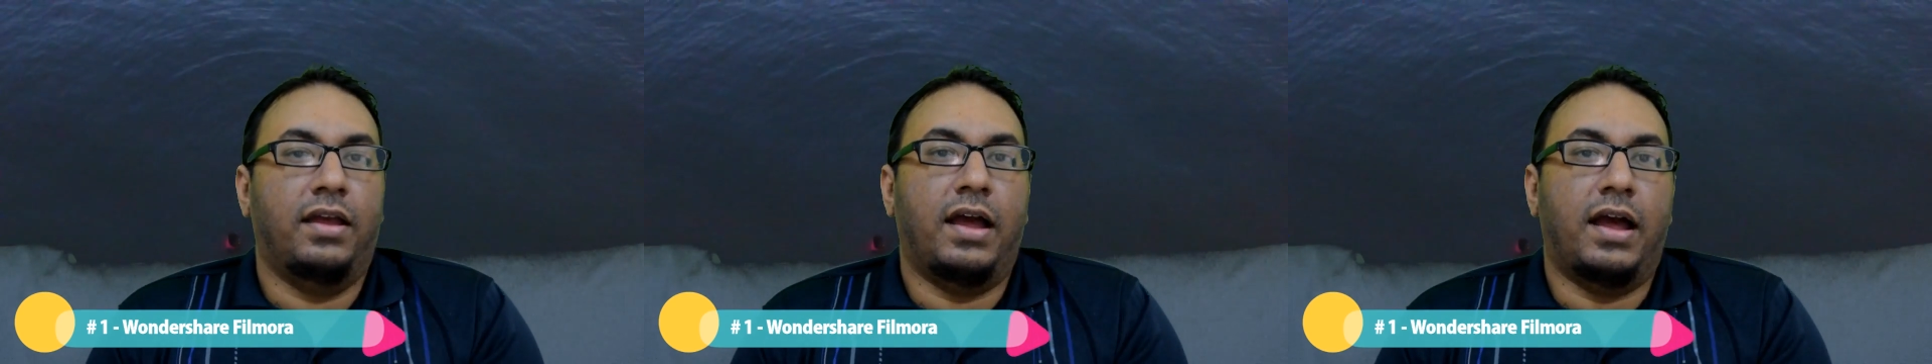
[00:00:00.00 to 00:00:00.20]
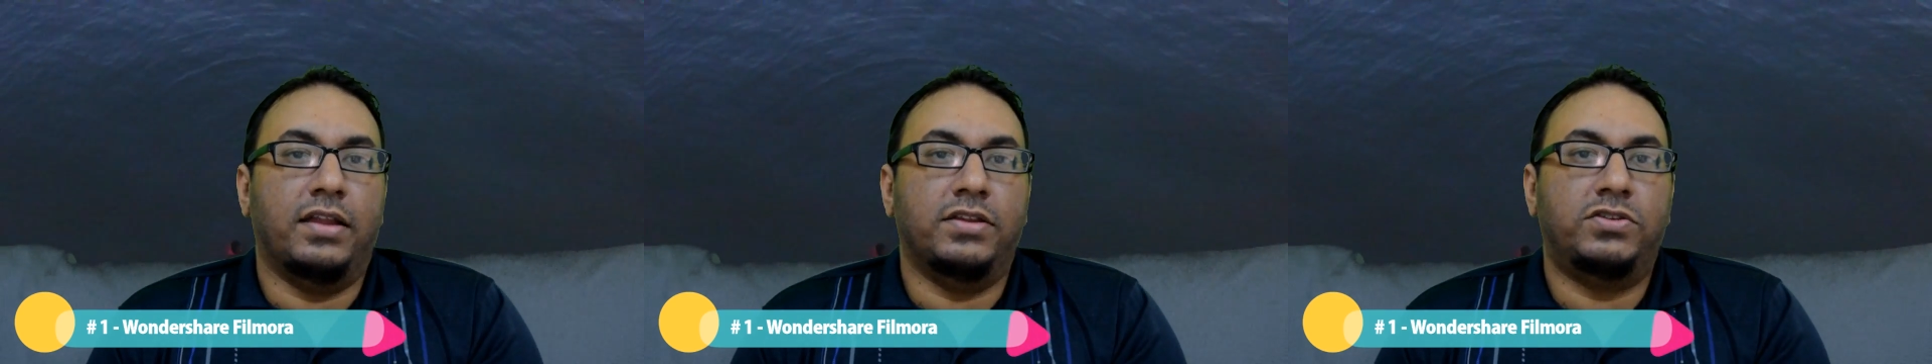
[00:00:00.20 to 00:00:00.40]

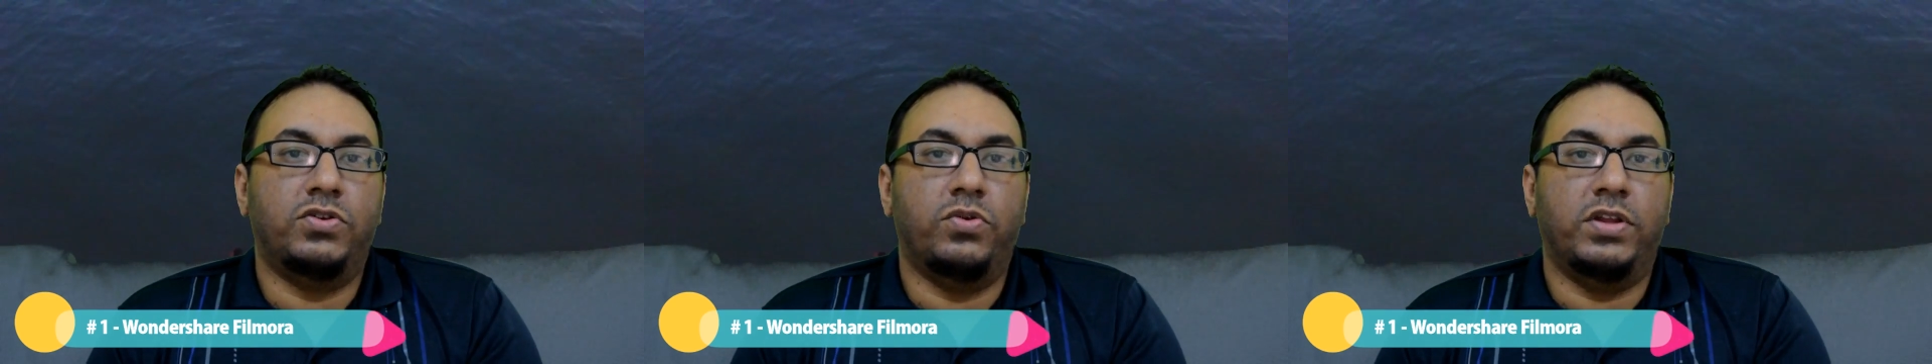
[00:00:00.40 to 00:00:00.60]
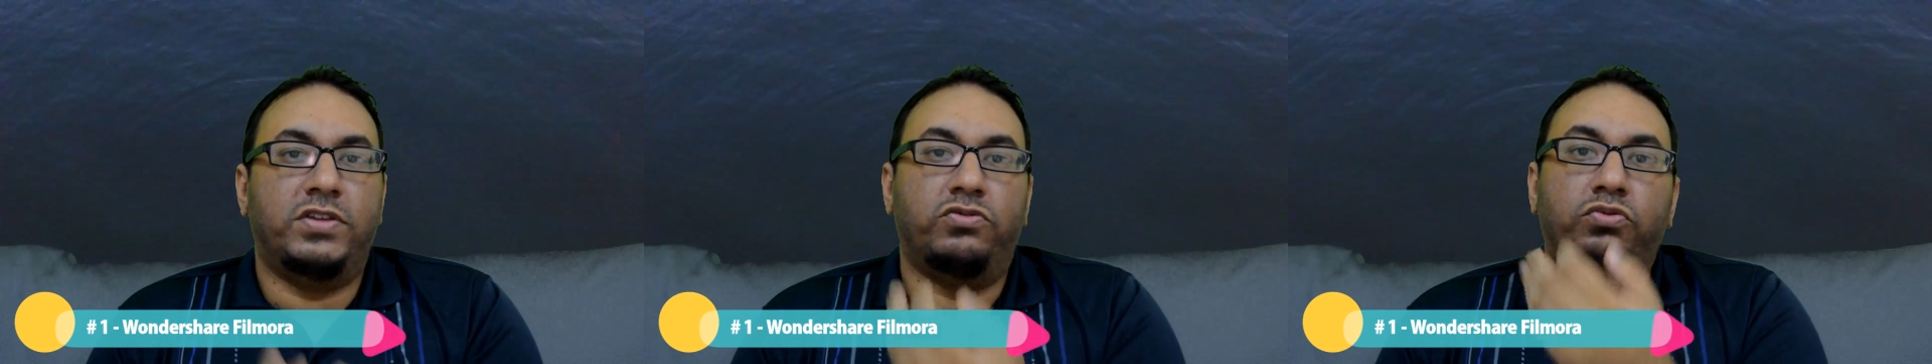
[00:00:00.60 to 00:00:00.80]
and
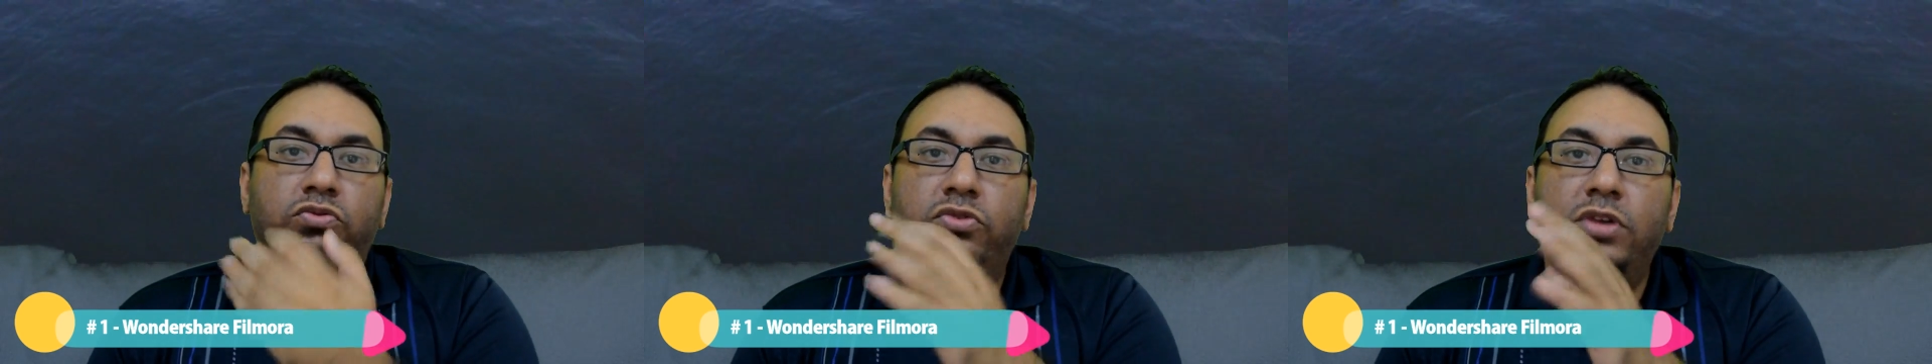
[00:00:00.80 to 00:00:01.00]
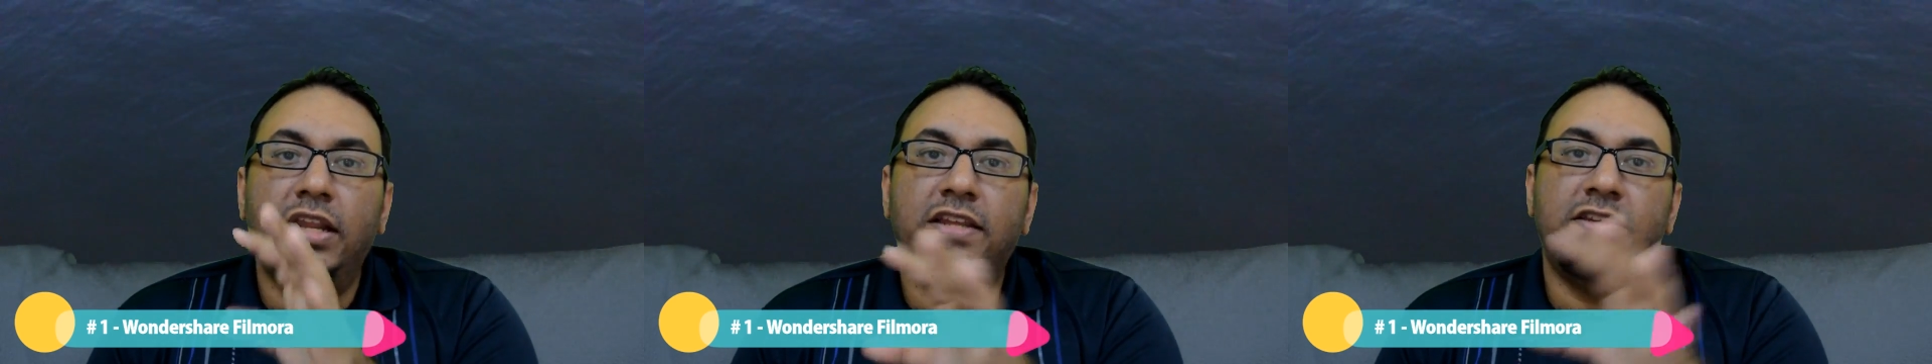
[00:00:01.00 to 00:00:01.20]
so it's
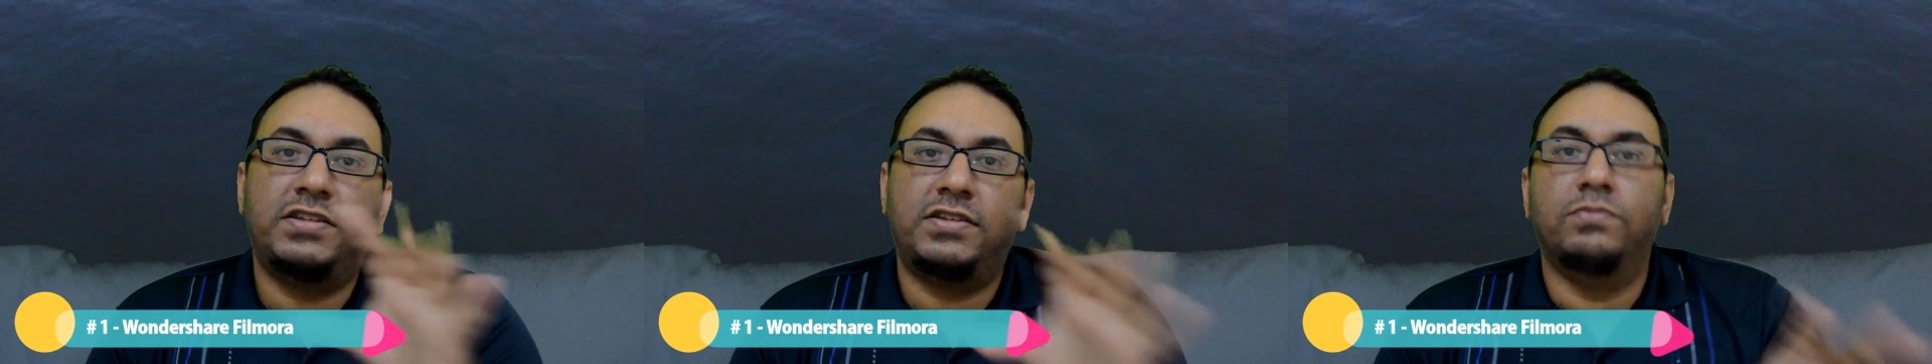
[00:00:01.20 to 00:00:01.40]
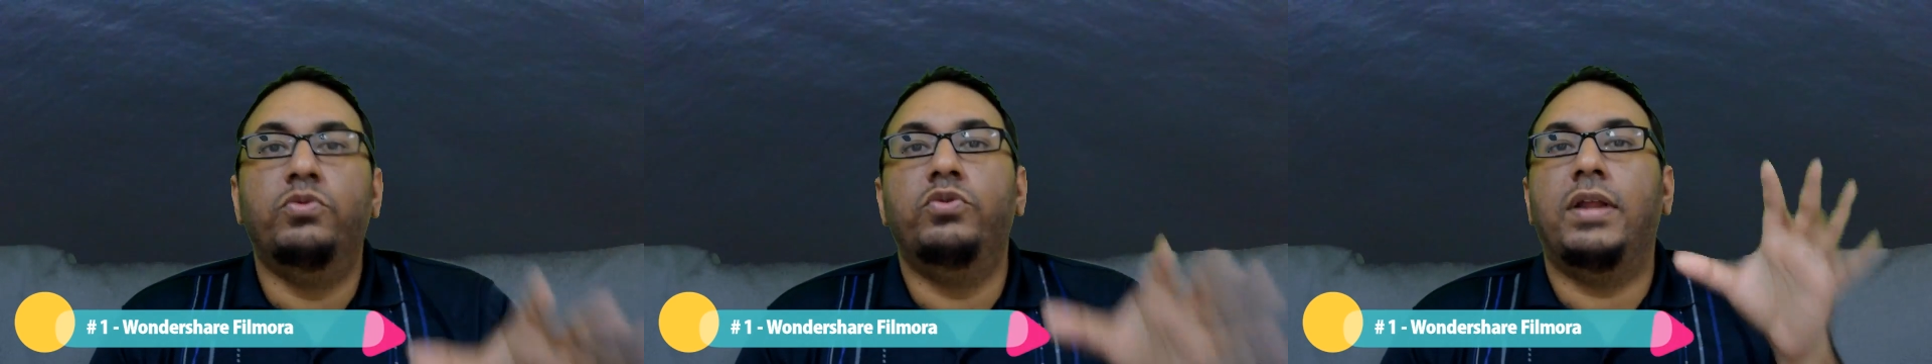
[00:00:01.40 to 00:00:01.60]
really
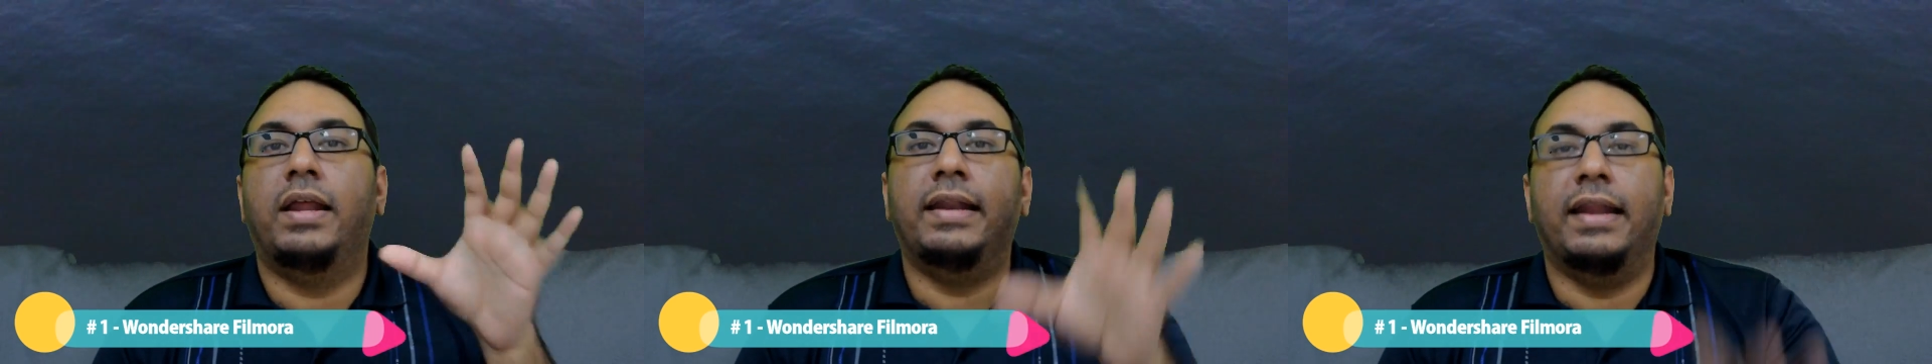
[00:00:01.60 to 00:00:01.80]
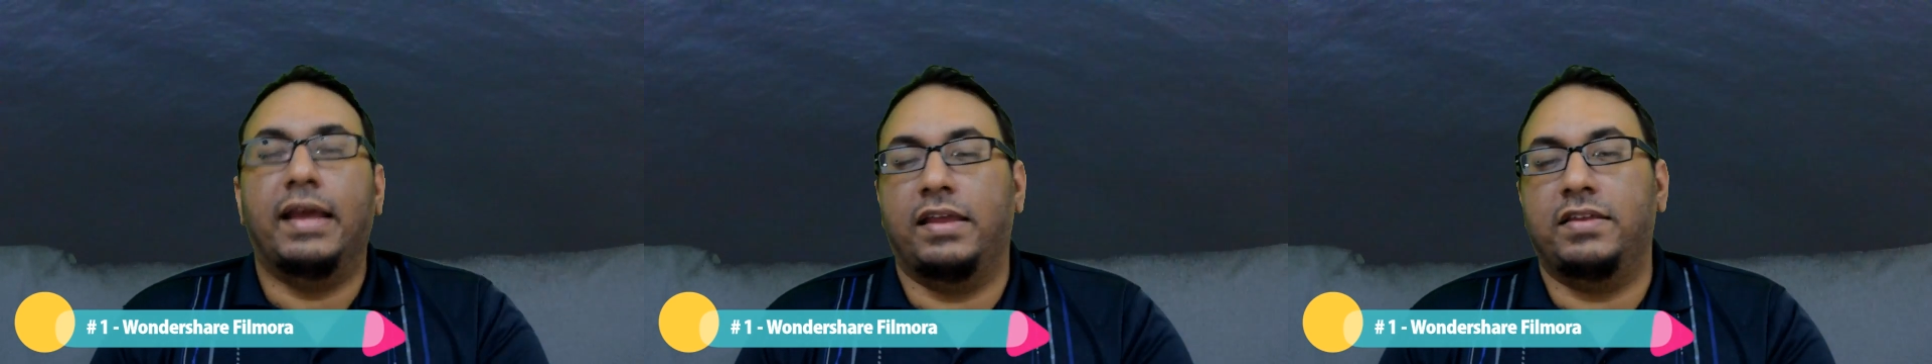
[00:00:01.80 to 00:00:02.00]
smooth
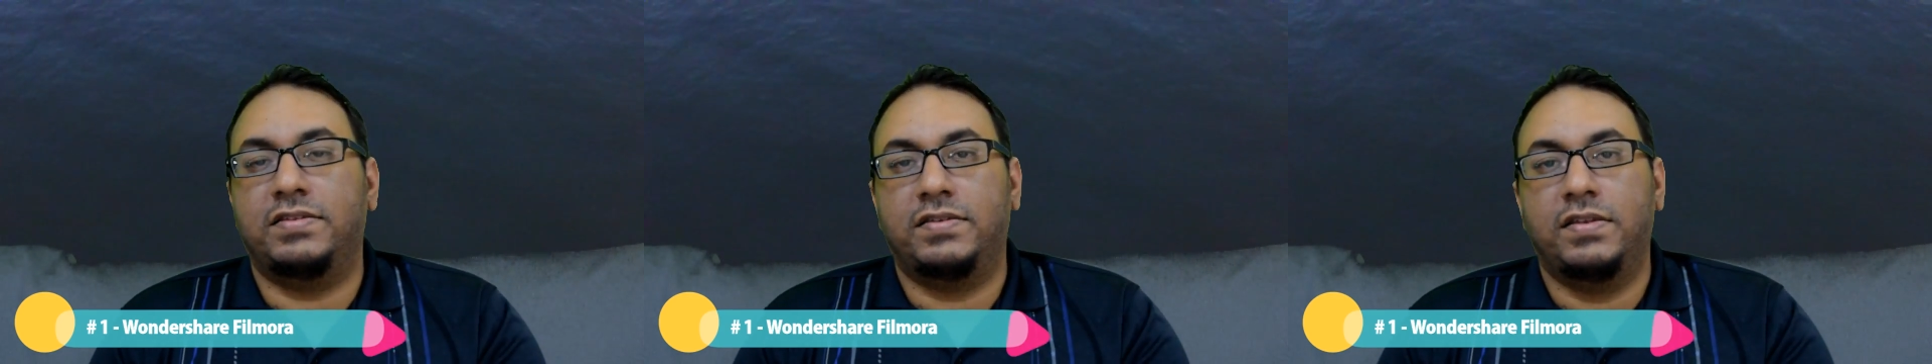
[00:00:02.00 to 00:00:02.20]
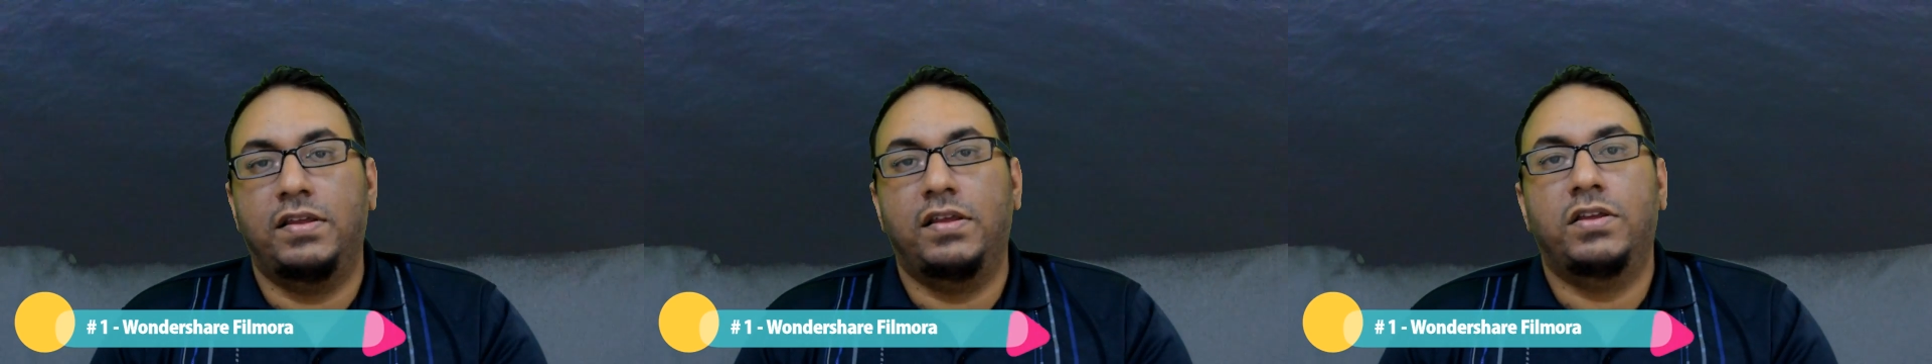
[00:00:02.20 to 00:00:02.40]
and
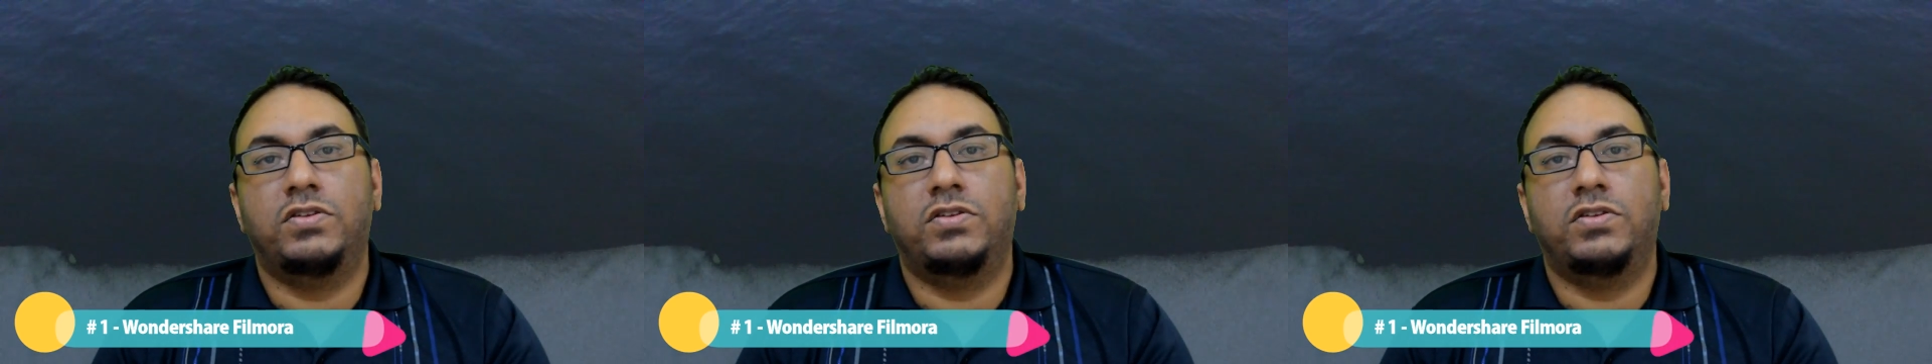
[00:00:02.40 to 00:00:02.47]
nice.